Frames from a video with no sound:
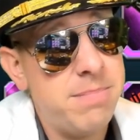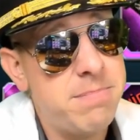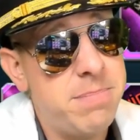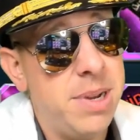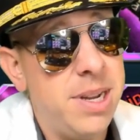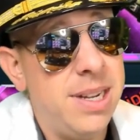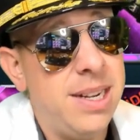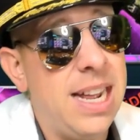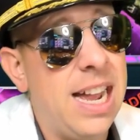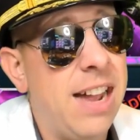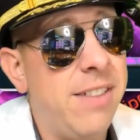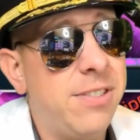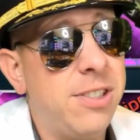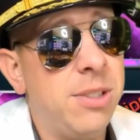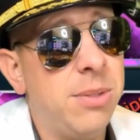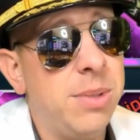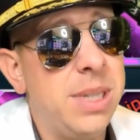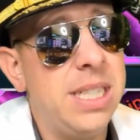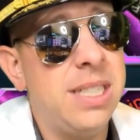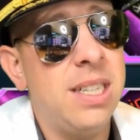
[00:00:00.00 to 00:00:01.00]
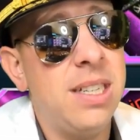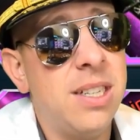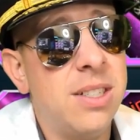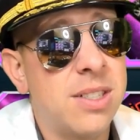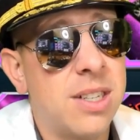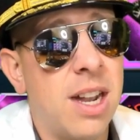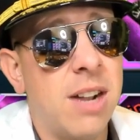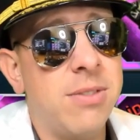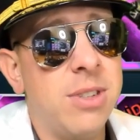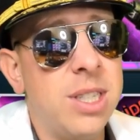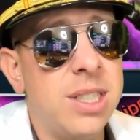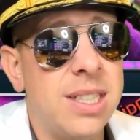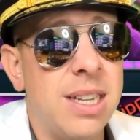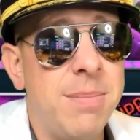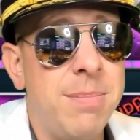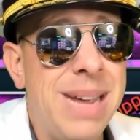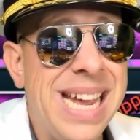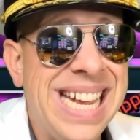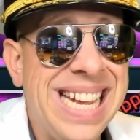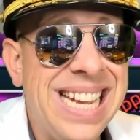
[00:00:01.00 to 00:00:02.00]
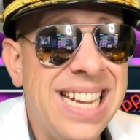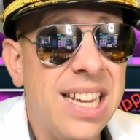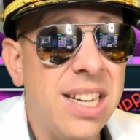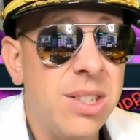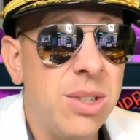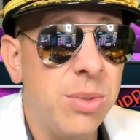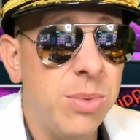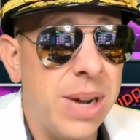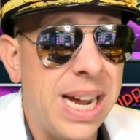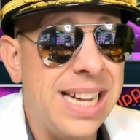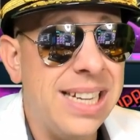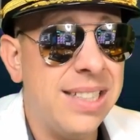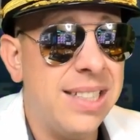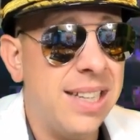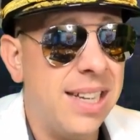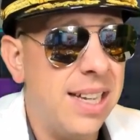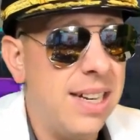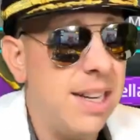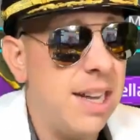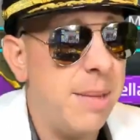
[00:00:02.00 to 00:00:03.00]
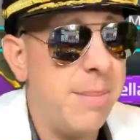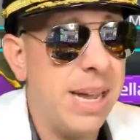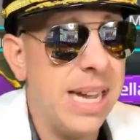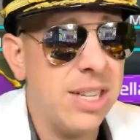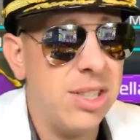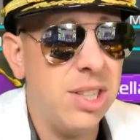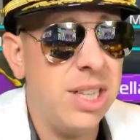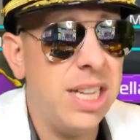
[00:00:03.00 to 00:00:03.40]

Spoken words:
but after recent discoveries and making it to rank 10, I'm actually